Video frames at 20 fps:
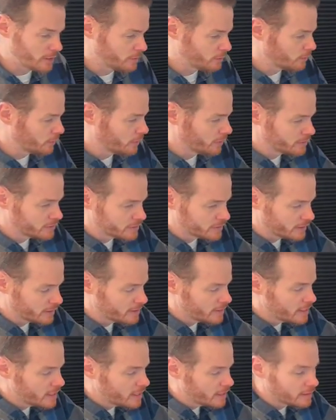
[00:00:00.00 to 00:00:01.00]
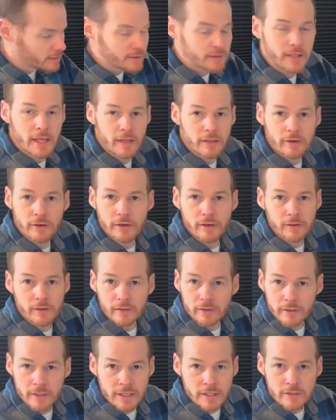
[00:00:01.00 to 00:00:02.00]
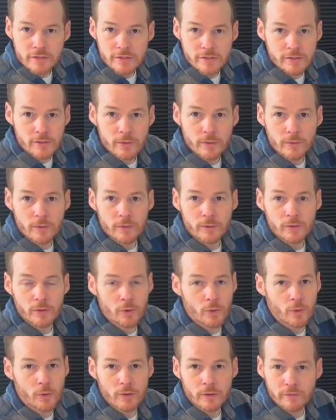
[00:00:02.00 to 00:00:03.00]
where it's a leather insole, cork